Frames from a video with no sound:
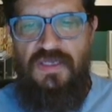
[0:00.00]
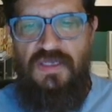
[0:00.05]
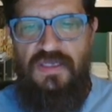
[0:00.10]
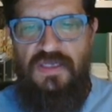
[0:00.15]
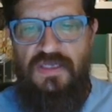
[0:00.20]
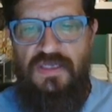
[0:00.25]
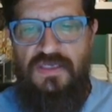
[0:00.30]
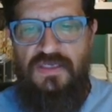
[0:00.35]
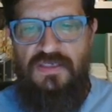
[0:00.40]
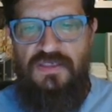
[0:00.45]

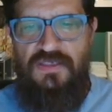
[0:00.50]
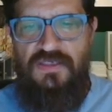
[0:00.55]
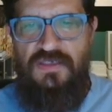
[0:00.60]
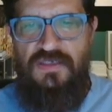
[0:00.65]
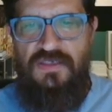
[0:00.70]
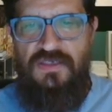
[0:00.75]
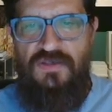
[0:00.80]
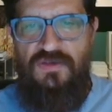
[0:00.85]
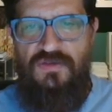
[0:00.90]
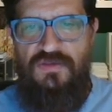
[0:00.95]
And
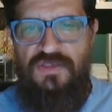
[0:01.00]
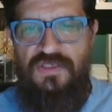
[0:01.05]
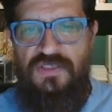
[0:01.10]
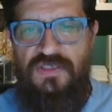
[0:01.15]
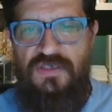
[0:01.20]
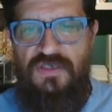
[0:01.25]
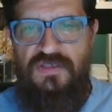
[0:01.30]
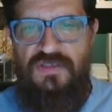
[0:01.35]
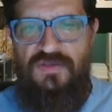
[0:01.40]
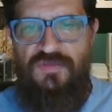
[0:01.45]
the only
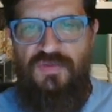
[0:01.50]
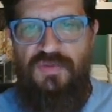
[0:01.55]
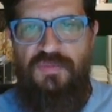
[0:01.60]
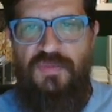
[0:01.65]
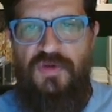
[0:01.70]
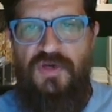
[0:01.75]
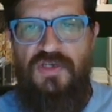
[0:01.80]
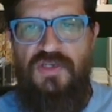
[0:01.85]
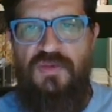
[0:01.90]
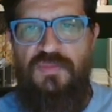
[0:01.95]
other
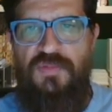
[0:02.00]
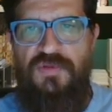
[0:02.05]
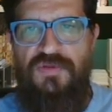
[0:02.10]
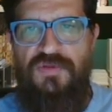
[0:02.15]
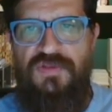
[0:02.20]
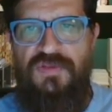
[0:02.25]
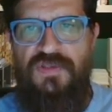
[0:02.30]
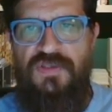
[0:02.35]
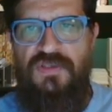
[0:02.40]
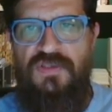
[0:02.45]
remarkable
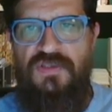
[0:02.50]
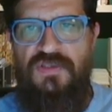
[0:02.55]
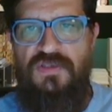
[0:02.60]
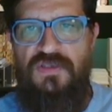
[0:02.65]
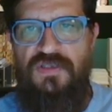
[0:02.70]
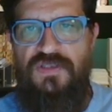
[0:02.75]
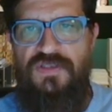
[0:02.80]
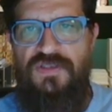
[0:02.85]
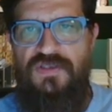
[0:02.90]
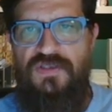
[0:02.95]
thing
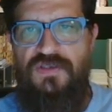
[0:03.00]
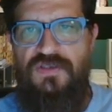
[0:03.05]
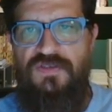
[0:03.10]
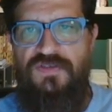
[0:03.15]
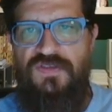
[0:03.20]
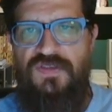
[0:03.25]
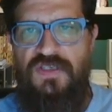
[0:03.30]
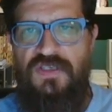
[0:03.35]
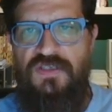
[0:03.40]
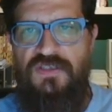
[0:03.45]
here is
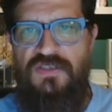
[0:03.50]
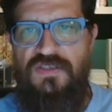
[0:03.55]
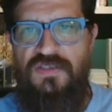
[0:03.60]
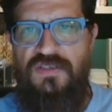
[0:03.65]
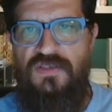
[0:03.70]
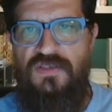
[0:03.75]
that